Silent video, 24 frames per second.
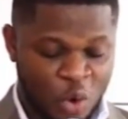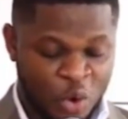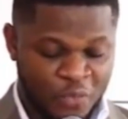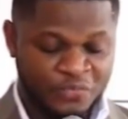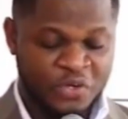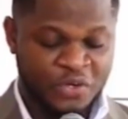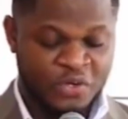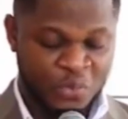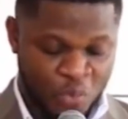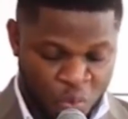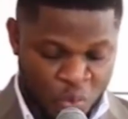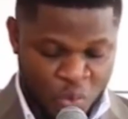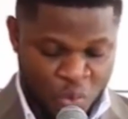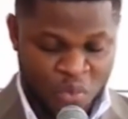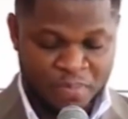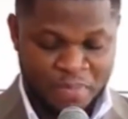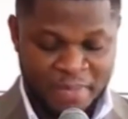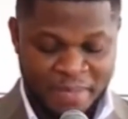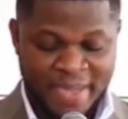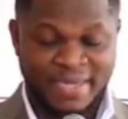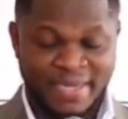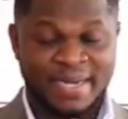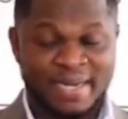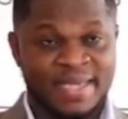off the hook
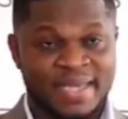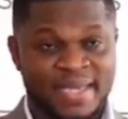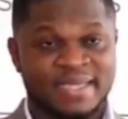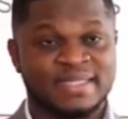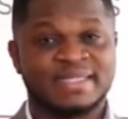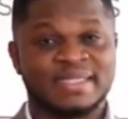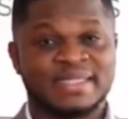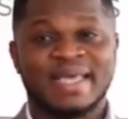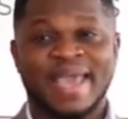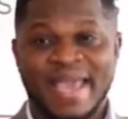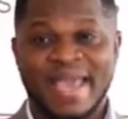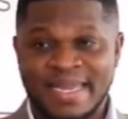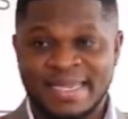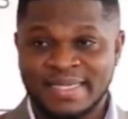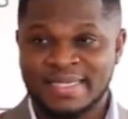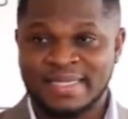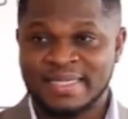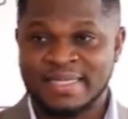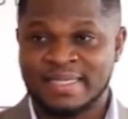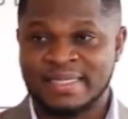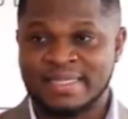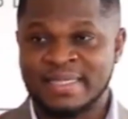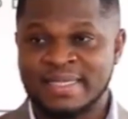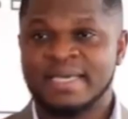by the next
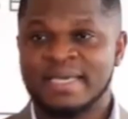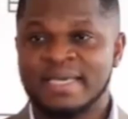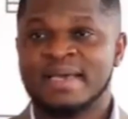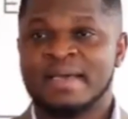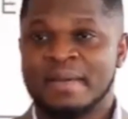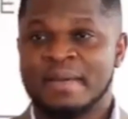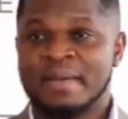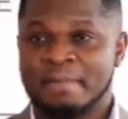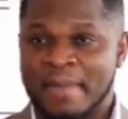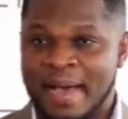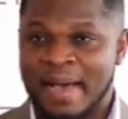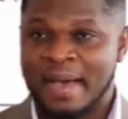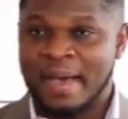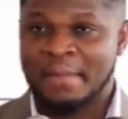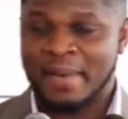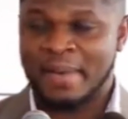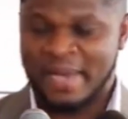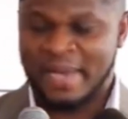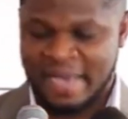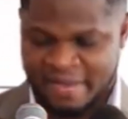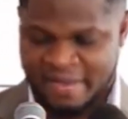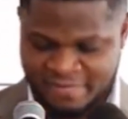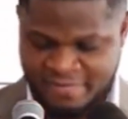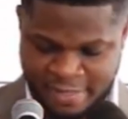NDC
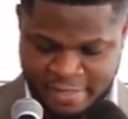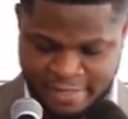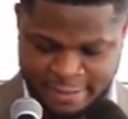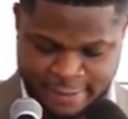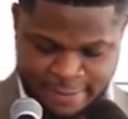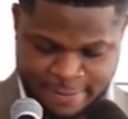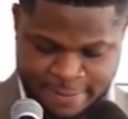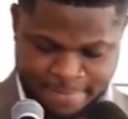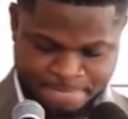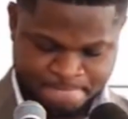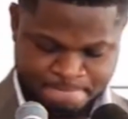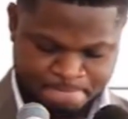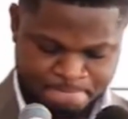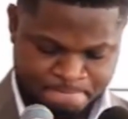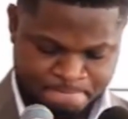Mahama government.